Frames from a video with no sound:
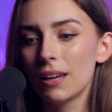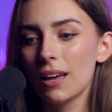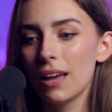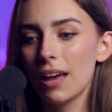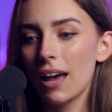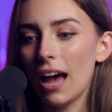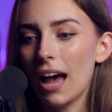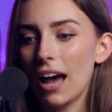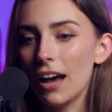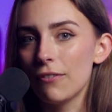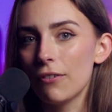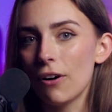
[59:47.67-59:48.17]

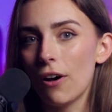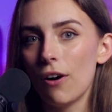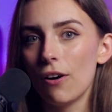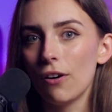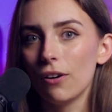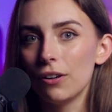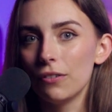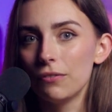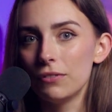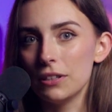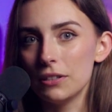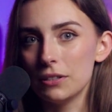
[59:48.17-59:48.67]
have
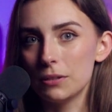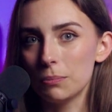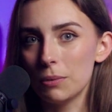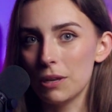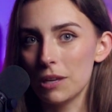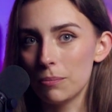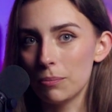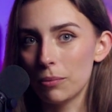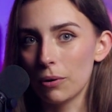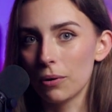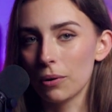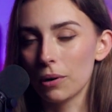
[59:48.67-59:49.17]
all of these
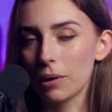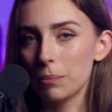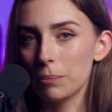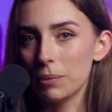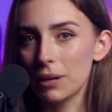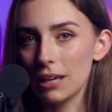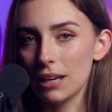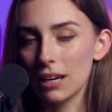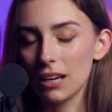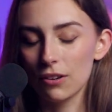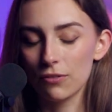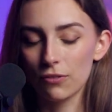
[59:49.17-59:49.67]
people
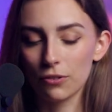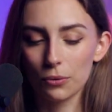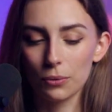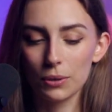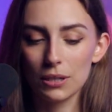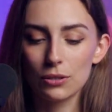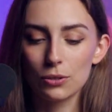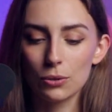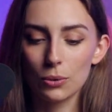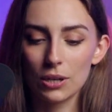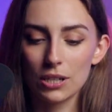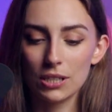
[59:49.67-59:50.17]
competing for
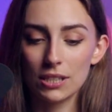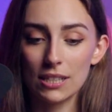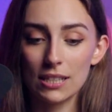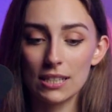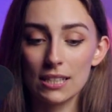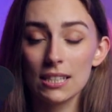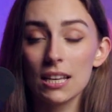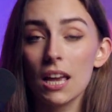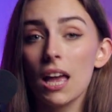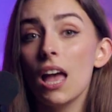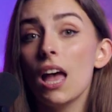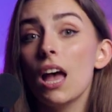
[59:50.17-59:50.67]

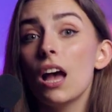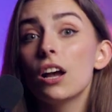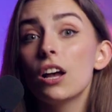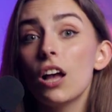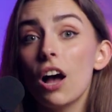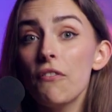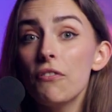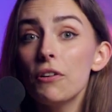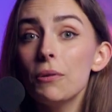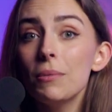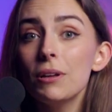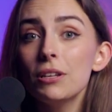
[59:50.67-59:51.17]
resources.
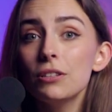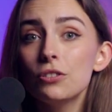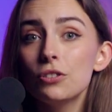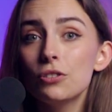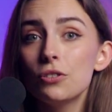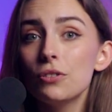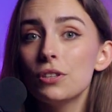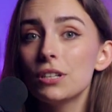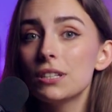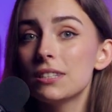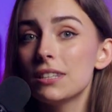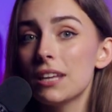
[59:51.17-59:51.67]
Governments
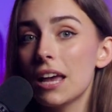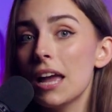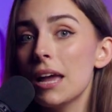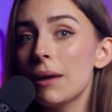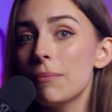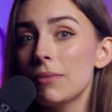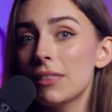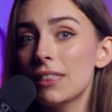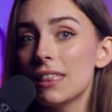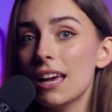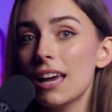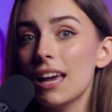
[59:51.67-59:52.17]
do the
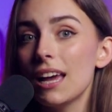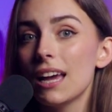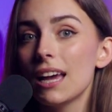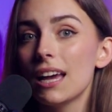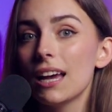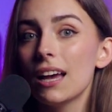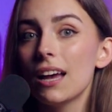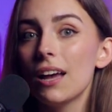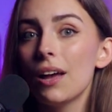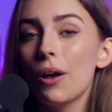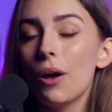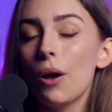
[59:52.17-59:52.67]
same
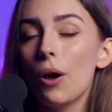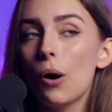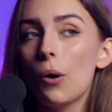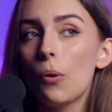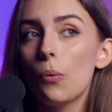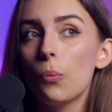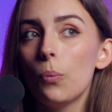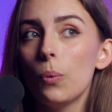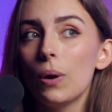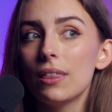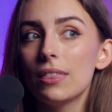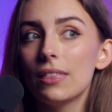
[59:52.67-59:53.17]
thing
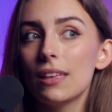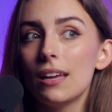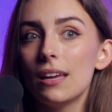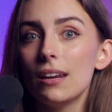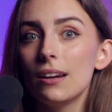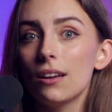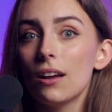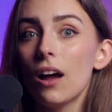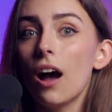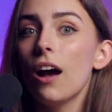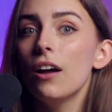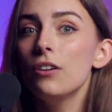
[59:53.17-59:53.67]

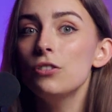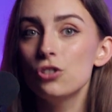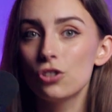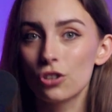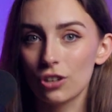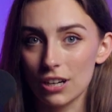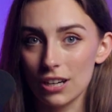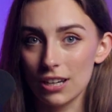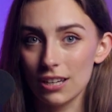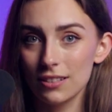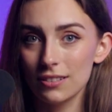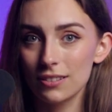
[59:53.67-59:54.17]
within
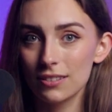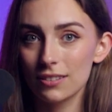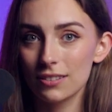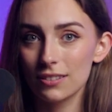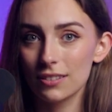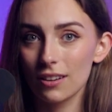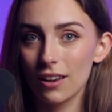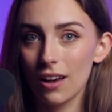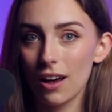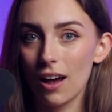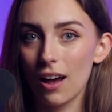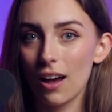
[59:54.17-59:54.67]
countries.
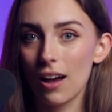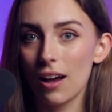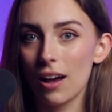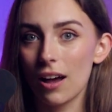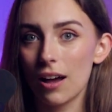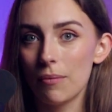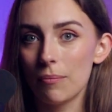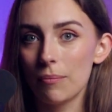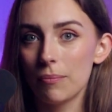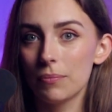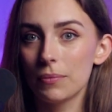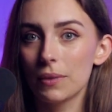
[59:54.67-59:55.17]

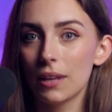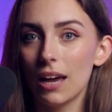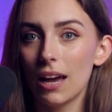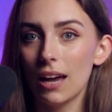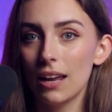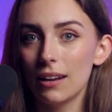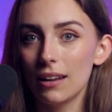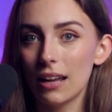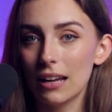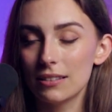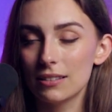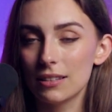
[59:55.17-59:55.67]
And
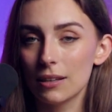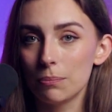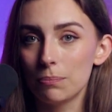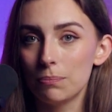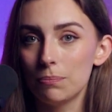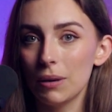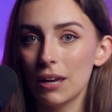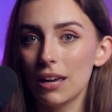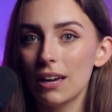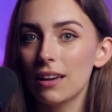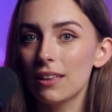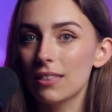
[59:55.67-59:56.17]
that's a
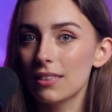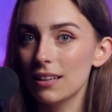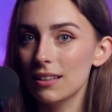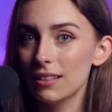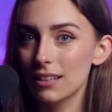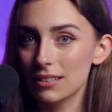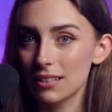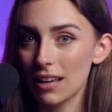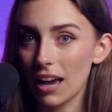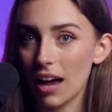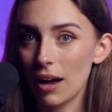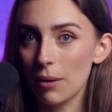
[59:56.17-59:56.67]
big thing
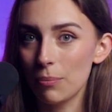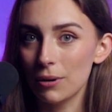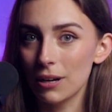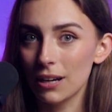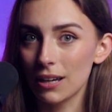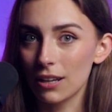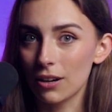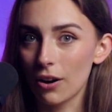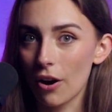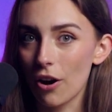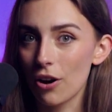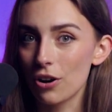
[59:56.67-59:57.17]
that's
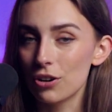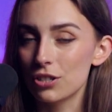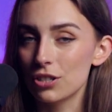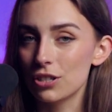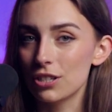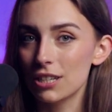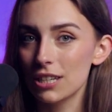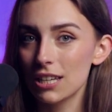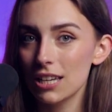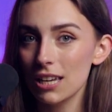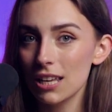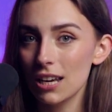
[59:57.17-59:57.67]
happening in
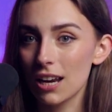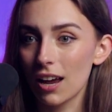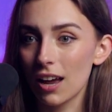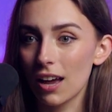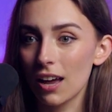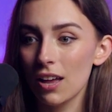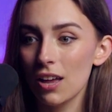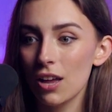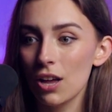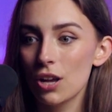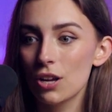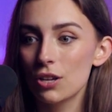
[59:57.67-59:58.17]

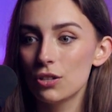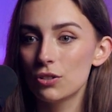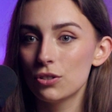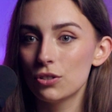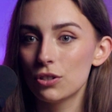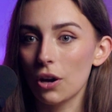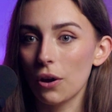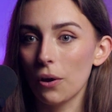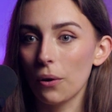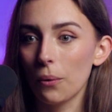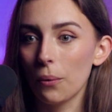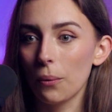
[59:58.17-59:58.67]
Argentina.
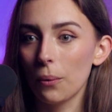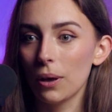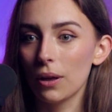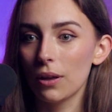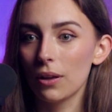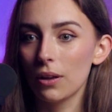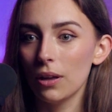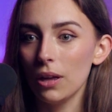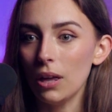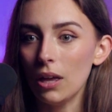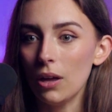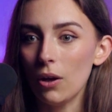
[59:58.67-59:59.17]
So
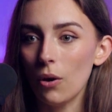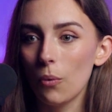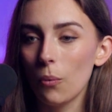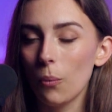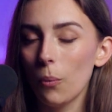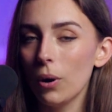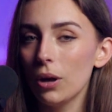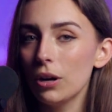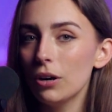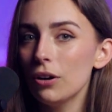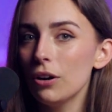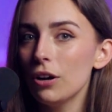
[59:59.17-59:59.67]

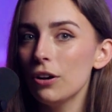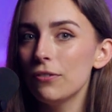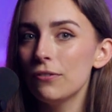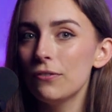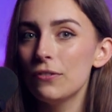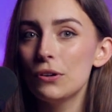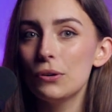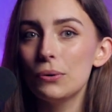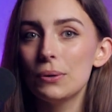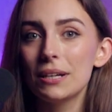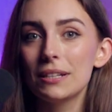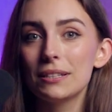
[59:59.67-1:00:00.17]
what are a
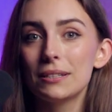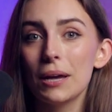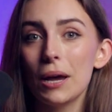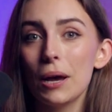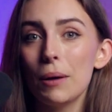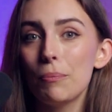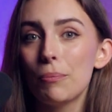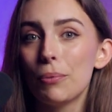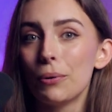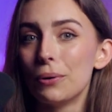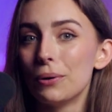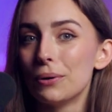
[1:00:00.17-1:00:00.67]
few
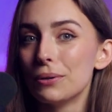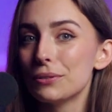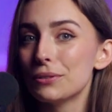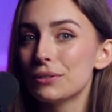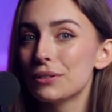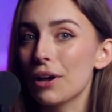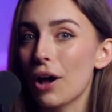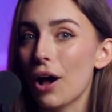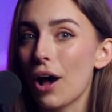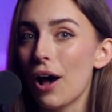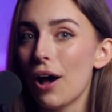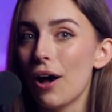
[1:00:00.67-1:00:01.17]
examples
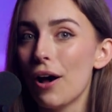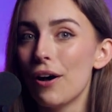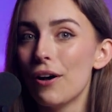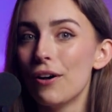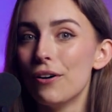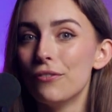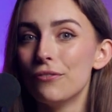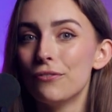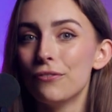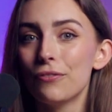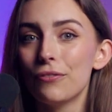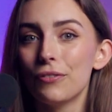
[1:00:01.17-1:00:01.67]

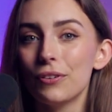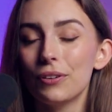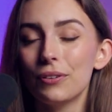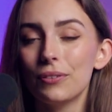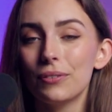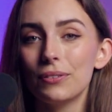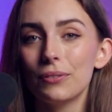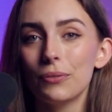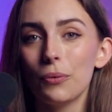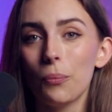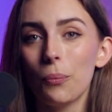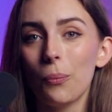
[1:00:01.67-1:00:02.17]
of
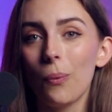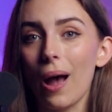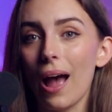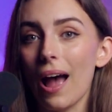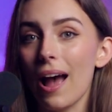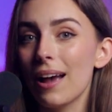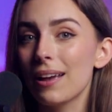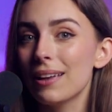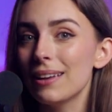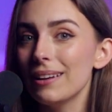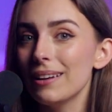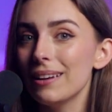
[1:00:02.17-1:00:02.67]

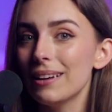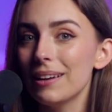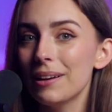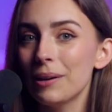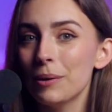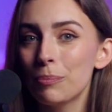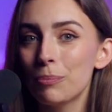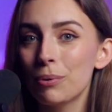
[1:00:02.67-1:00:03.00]
wacky